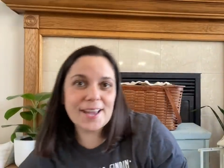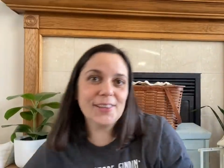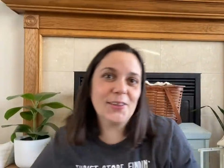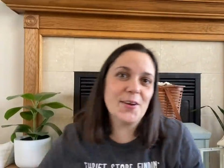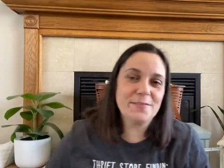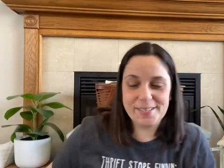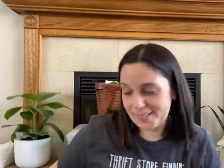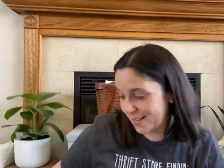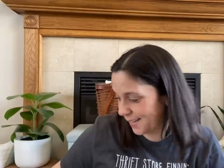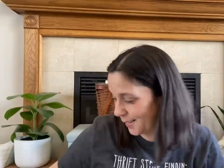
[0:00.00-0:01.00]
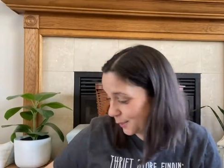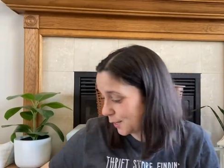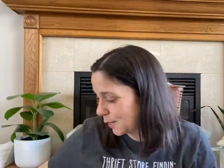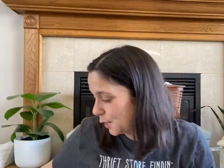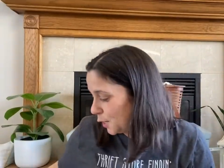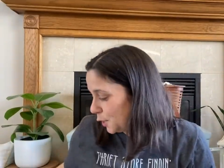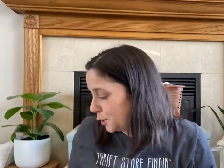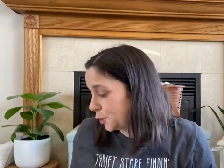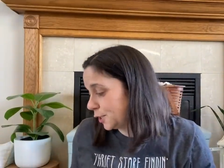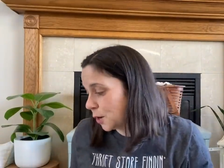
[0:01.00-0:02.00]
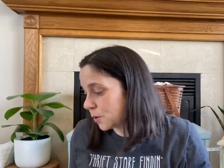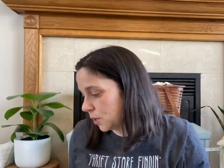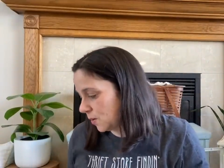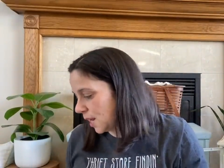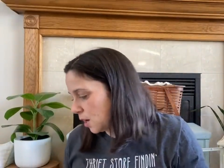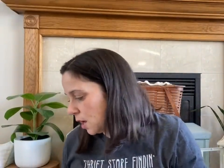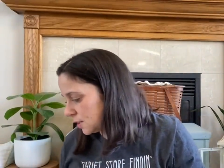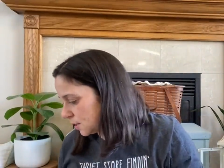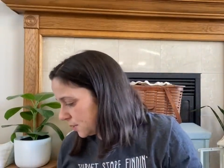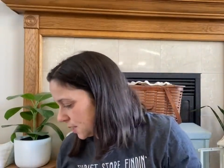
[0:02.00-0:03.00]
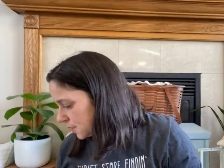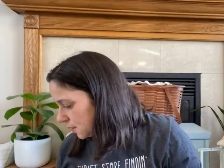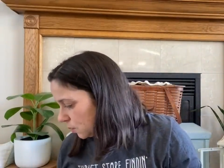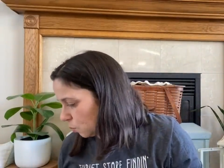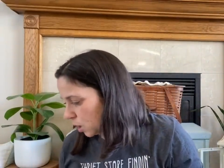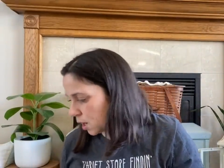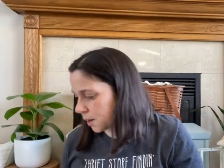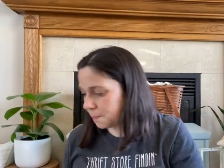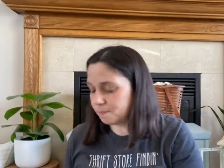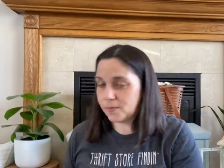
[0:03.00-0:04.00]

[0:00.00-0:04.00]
I love this. I think it's so cute. It also needs a little work.